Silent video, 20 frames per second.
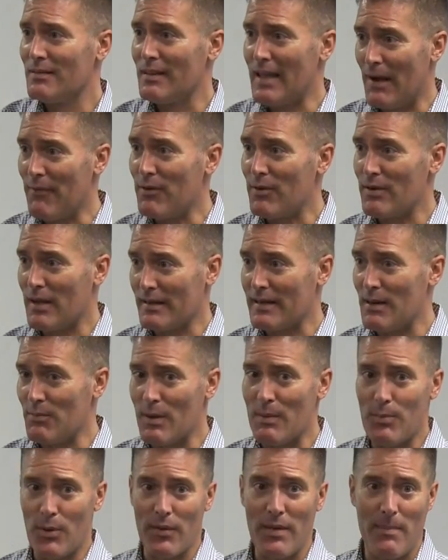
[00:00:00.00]
level can
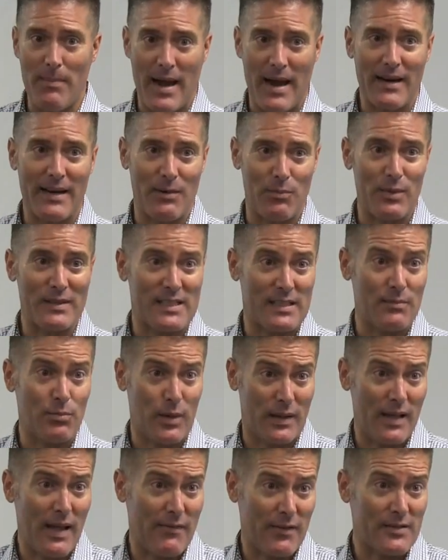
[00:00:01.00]
we pull them back? At
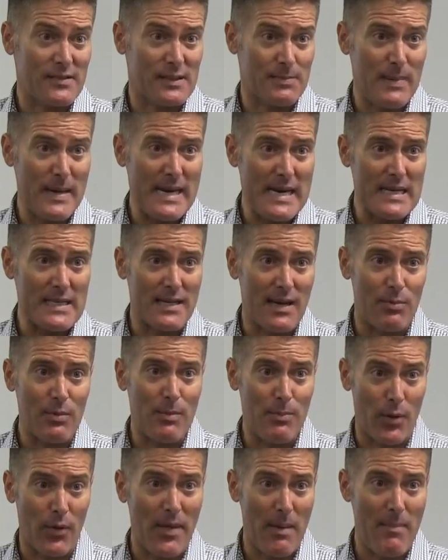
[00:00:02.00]
what level of speed can we
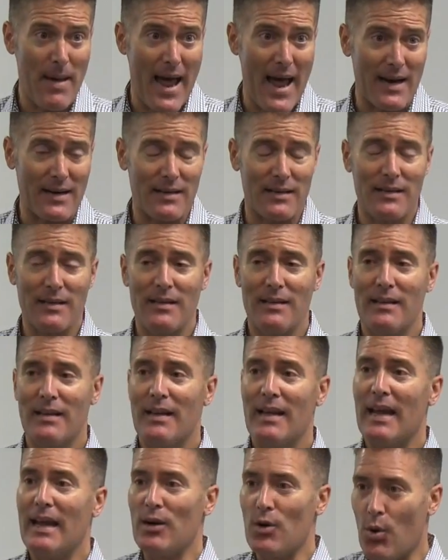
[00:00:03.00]
pull them back
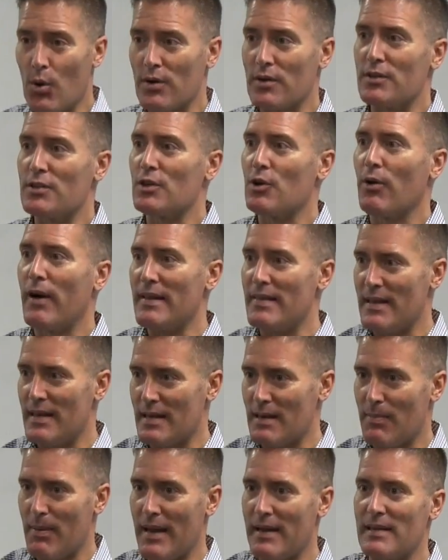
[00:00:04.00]
in order to create the
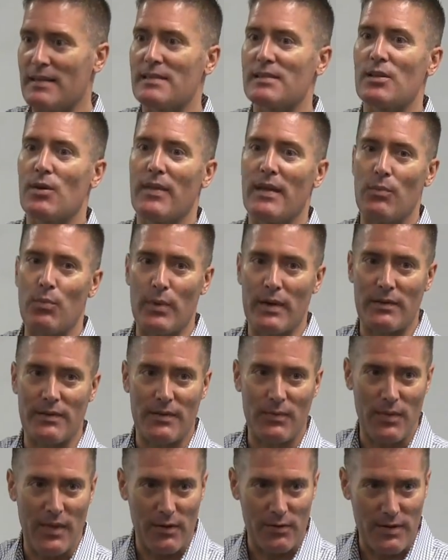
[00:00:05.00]
independence so that
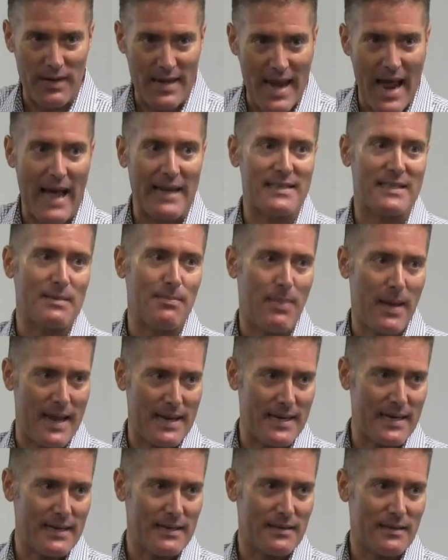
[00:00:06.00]
they're not
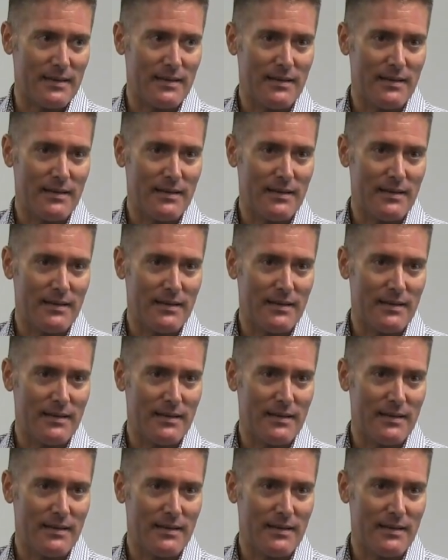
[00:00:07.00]
dependent